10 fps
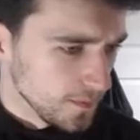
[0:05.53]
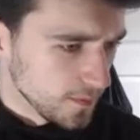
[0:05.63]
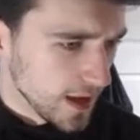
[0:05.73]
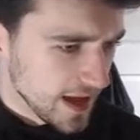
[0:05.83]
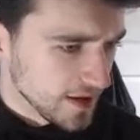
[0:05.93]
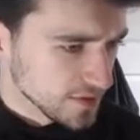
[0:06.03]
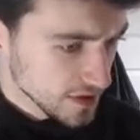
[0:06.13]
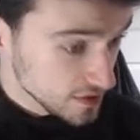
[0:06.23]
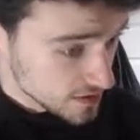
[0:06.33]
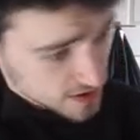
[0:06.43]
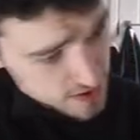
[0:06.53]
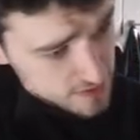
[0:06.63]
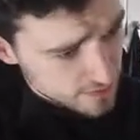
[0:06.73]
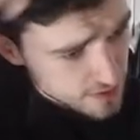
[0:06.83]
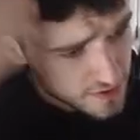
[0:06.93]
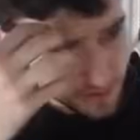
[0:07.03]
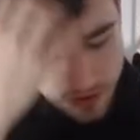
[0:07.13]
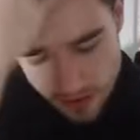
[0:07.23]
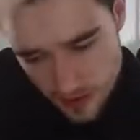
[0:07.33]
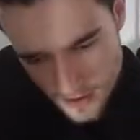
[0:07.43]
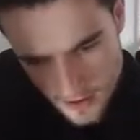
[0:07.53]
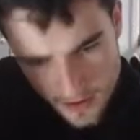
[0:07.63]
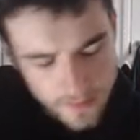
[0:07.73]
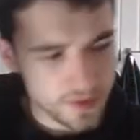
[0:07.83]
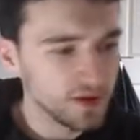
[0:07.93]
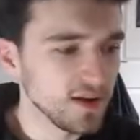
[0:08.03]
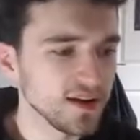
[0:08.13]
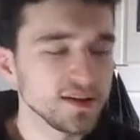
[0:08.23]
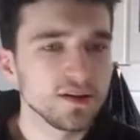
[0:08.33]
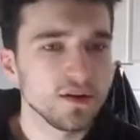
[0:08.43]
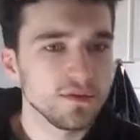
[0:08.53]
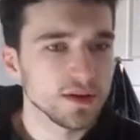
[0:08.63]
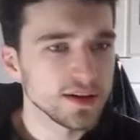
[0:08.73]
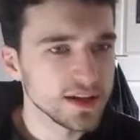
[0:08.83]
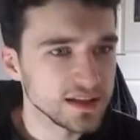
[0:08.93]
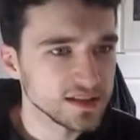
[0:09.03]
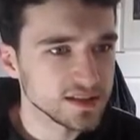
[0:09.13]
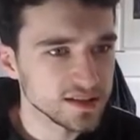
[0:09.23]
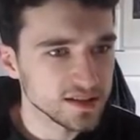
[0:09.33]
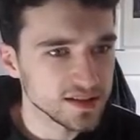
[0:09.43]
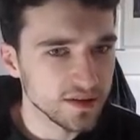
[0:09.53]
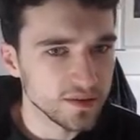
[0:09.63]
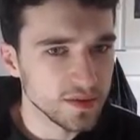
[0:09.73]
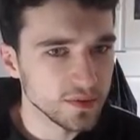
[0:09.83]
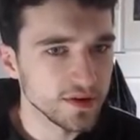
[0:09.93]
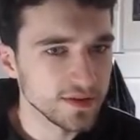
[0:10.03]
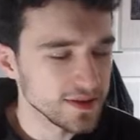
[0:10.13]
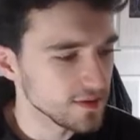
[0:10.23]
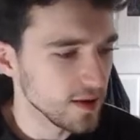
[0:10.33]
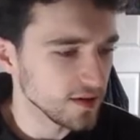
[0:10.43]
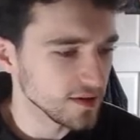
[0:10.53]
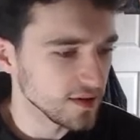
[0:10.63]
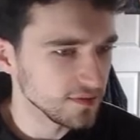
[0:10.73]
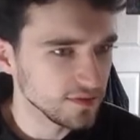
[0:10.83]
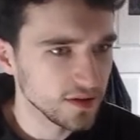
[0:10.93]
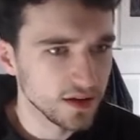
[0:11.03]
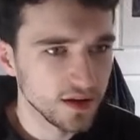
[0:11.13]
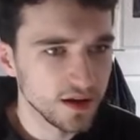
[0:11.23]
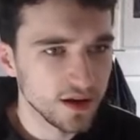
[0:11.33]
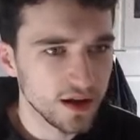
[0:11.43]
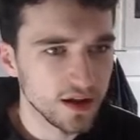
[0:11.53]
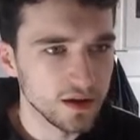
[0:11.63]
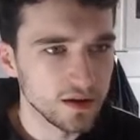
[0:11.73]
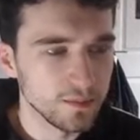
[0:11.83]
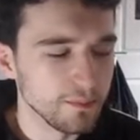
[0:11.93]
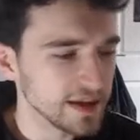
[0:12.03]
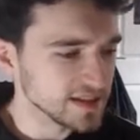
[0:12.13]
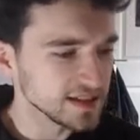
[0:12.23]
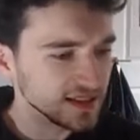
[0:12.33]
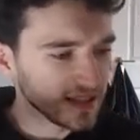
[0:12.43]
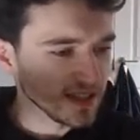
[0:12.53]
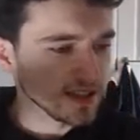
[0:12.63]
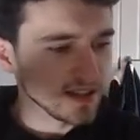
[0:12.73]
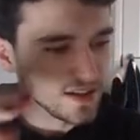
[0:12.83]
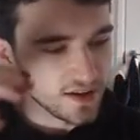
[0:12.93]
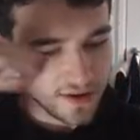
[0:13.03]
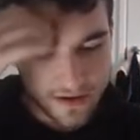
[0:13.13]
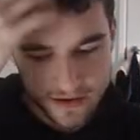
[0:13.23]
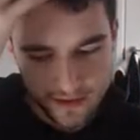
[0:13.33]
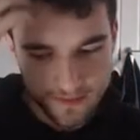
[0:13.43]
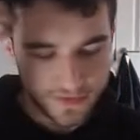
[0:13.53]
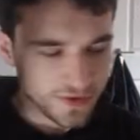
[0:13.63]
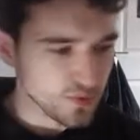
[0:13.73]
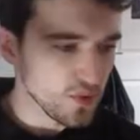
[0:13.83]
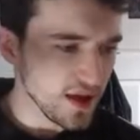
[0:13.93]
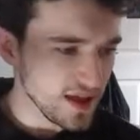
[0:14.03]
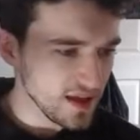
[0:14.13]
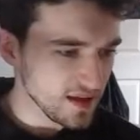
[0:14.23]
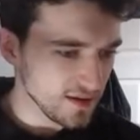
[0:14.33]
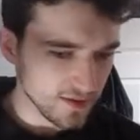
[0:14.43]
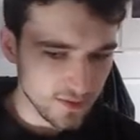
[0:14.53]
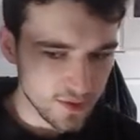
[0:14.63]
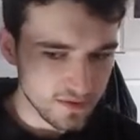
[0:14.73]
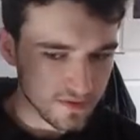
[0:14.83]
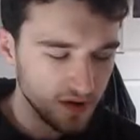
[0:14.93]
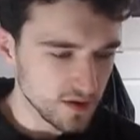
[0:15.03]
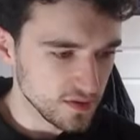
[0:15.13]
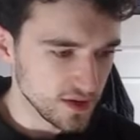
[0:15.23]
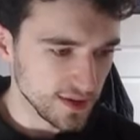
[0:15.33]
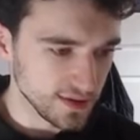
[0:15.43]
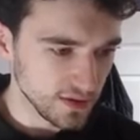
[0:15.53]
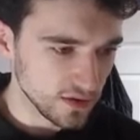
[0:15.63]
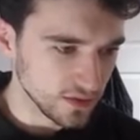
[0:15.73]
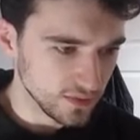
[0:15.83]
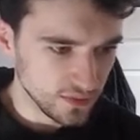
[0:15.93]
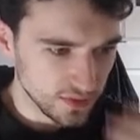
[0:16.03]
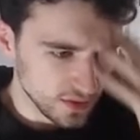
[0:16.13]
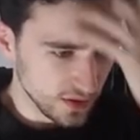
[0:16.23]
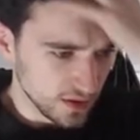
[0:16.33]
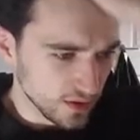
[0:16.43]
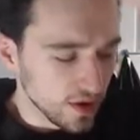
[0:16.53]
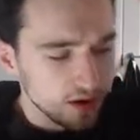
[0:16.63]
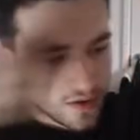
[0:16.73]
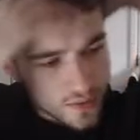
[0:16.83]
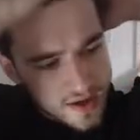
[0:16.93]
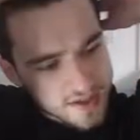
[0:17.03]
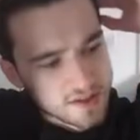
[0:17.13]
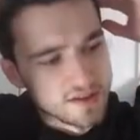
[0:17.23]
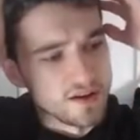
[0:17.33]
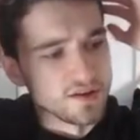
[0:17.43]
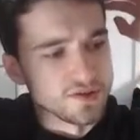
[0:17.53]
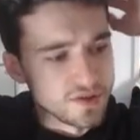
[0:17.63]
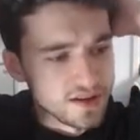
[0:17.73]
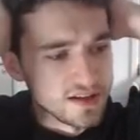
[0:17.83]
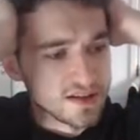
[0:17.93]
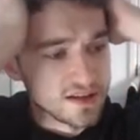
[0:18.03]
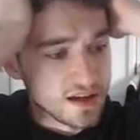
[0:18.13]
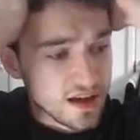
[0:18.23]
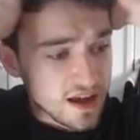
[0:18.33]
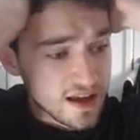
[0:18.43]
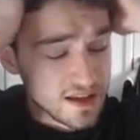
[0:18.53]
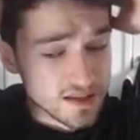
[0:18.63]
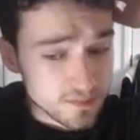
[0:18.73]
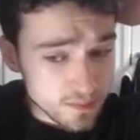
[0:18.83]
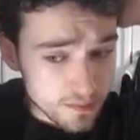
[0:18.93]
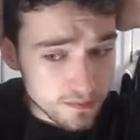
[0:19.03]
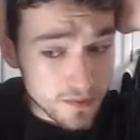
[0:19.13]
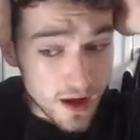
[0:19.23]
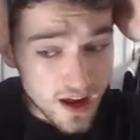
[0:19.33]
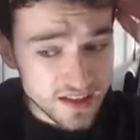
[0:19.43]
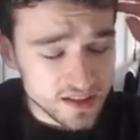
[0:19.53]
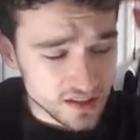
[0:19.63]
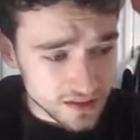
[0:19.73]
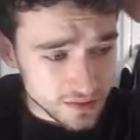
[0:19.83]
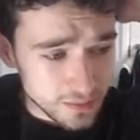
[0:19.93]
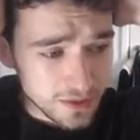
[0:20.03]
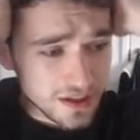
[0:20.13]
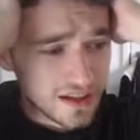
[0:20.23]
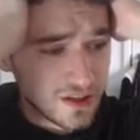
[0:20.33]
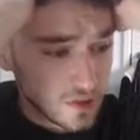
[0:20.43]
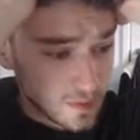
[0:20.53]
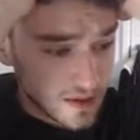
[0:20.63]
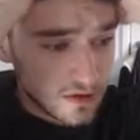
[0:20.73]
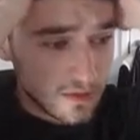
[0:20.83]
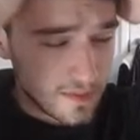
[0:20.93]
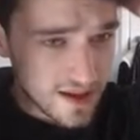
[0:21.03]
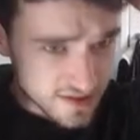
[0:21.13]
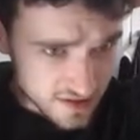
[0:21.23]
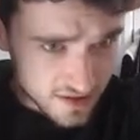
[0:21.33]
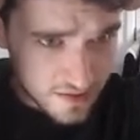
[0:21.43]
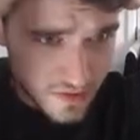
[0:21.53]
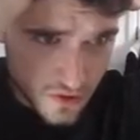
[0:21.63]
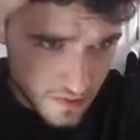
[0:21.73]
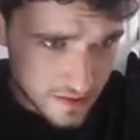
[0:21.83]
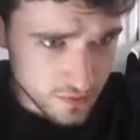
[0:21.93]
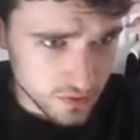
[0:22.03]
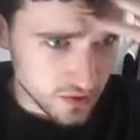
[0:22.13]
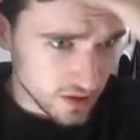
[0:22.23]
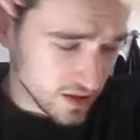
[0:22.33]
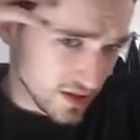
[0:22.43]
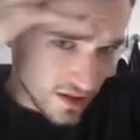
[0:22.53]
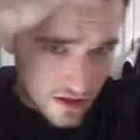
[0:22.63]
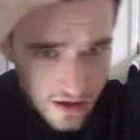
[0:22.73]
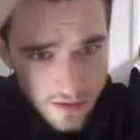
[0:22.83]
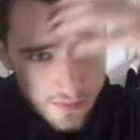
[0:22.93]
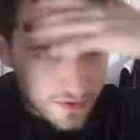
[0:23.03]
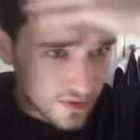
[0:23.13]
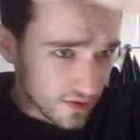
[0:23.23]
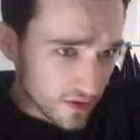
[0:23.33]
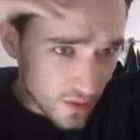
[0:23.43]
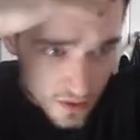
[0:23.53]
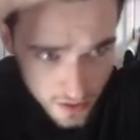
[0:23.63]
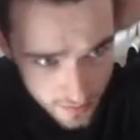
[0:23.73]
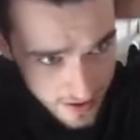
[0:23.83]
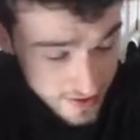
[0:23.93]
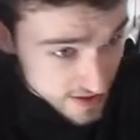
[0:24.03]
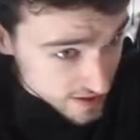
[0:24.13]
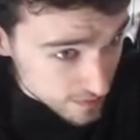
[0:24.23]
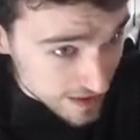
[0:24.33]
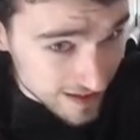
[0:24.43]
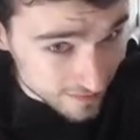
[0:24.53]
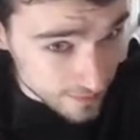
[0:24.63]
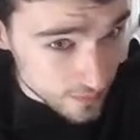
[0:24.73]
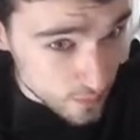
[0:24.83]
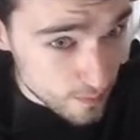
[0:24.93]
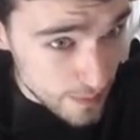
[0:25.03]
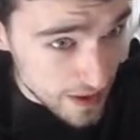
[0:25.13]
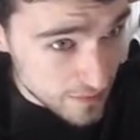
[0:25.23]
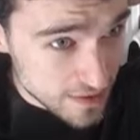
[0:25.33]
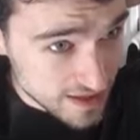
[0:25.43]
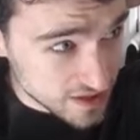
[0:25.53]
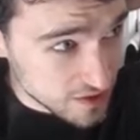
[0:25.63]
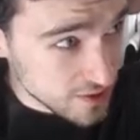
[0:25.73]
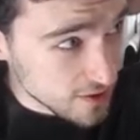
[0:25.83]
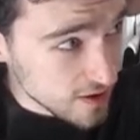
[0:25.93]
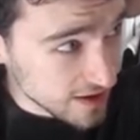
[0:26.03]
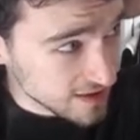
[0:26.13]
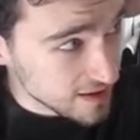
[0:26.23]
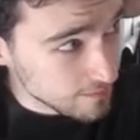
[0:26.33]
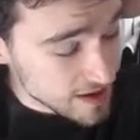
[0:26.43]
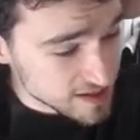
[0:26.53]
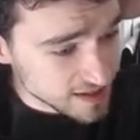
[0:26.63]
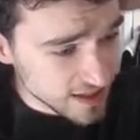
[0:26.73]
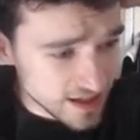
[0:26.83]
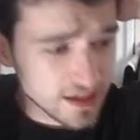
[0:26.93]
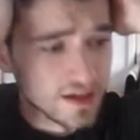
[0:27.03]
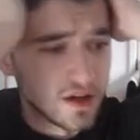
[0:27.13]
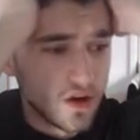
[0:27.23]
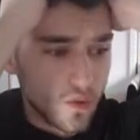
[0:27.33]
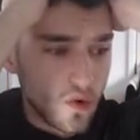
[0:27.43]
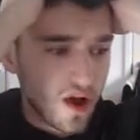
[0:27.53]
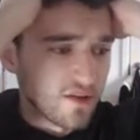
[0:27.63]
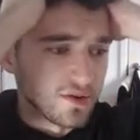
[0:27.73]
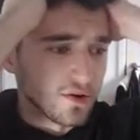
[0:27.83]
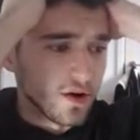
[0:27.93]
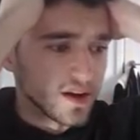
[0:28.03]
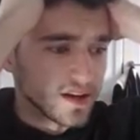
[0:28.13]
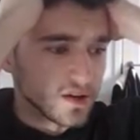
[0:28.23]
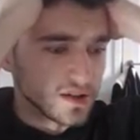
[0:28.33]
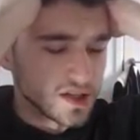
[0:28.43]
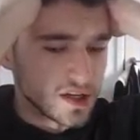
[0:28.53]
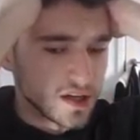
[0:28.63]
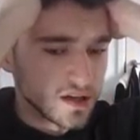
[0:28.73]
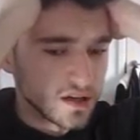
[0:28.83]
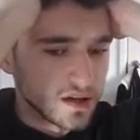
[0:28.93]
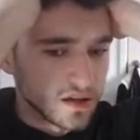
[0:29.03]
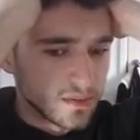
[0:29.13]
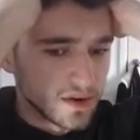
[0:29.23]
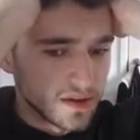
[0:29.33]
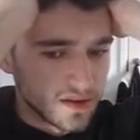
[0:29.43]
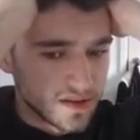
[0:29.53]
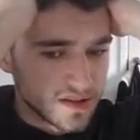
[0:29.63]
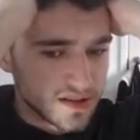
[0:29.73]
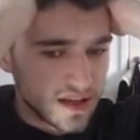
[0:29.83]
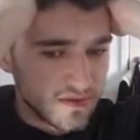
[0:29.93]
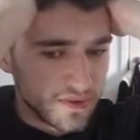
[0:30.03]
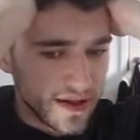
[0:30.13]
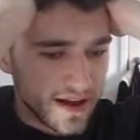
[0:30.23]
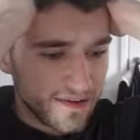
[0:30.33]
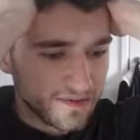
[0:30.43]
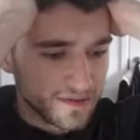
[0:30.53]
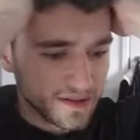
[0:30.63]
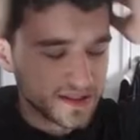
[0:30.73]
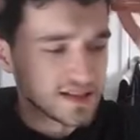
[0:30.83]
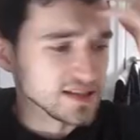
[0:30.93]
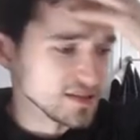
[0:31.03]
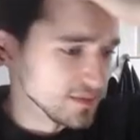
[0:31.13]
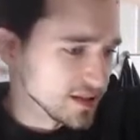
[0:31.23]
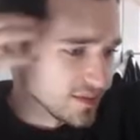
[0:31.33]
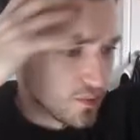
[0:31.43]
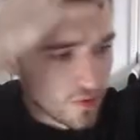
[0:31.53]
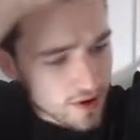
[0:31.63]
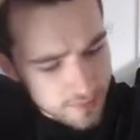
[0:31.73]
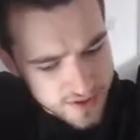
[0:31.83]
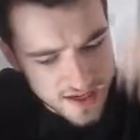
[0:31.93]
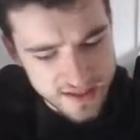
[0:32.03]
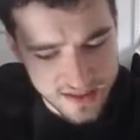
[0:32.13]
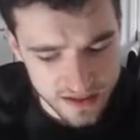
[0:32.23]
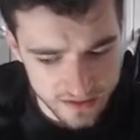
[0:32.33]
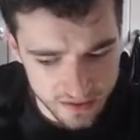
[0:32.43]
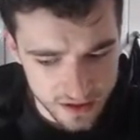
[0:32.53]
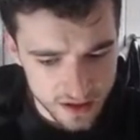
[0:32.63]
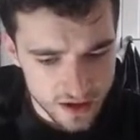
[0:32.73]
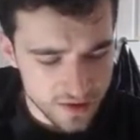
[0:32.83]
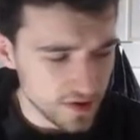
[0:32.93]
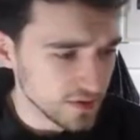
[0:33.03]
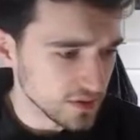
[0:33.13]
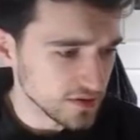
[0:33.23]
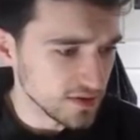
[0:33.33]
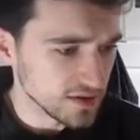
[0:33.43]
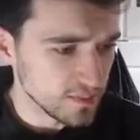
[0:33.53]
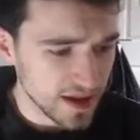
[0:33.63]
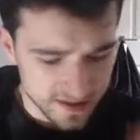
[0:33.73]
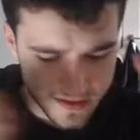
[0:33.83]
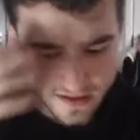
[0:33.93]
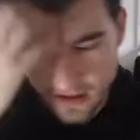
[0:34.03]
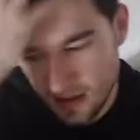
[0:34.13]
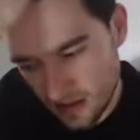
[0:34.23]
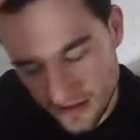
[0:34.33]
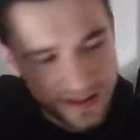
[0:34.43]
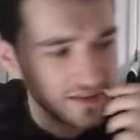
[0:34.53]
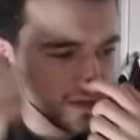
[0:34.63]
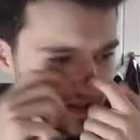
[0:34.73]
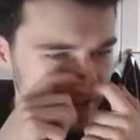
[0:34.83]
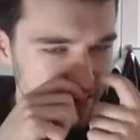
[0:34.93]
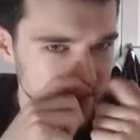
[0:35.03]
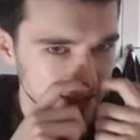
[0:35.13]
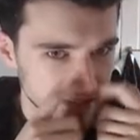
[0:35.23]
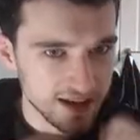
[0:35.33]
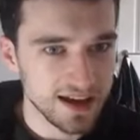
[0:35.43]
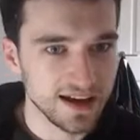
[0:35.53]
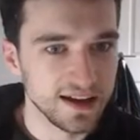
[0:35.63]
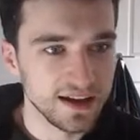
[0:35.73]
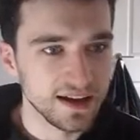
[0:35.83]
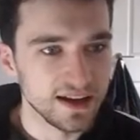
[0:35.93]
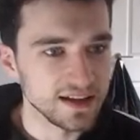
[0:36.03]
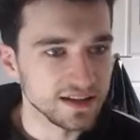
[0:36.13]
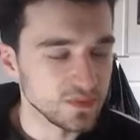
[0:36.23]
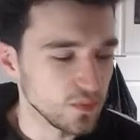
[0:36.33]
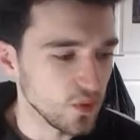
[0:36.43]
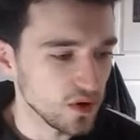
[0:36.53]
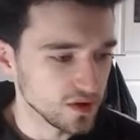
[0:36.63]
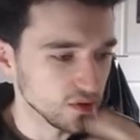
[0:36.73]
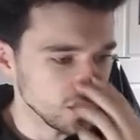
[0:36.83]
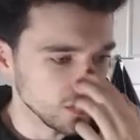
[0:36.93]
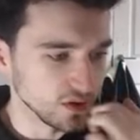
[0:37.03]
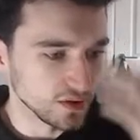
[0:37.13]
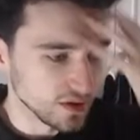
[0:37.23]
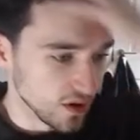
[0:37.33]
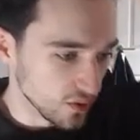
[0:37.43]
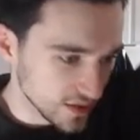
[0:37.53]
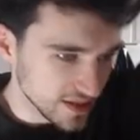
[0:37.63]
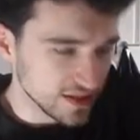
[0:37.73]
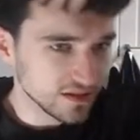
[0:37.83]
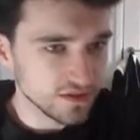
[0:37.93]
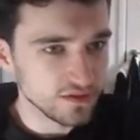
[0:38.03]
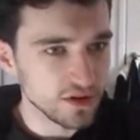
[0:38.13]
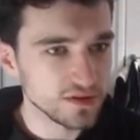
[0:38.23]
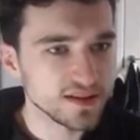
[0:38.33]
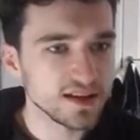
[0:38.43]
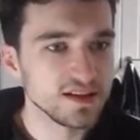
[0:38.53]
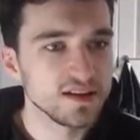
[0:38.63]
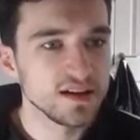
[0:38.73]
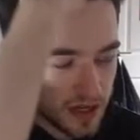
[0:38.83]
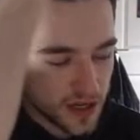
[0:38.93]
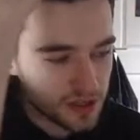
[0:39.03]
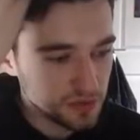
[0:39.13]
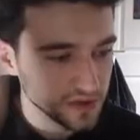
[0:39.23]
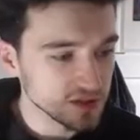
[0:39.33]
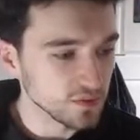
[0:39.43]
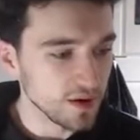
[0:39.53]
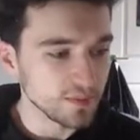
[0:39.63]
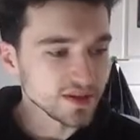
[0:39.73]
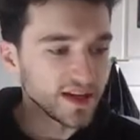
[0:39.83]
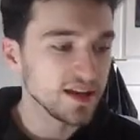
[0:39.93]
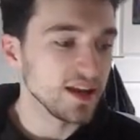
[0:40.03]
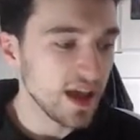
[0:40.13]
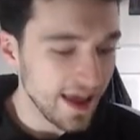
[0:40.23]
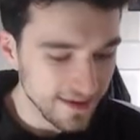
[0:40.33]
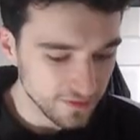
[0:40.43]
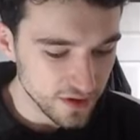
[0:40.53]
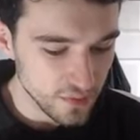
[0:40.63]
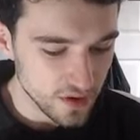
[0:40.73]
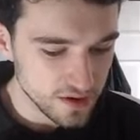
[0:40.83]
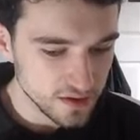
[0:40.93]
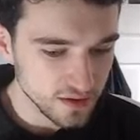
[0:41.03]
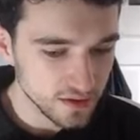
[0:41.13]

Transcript: I was gonna do this as a fridge vlog, but I don't know, I feel like it's something people don't think about enough. Basically, the way we vote in a lot of Western countries is kinda good, but it could be a lot better. I'm sure people know a lot about this, but it benefits you, I think, basically, whatever your ideology. Because if we have a system that's more representative of everyone's views, better. I think the first thing you have to look at is what your goal is voting. Do you want it to represent everyone?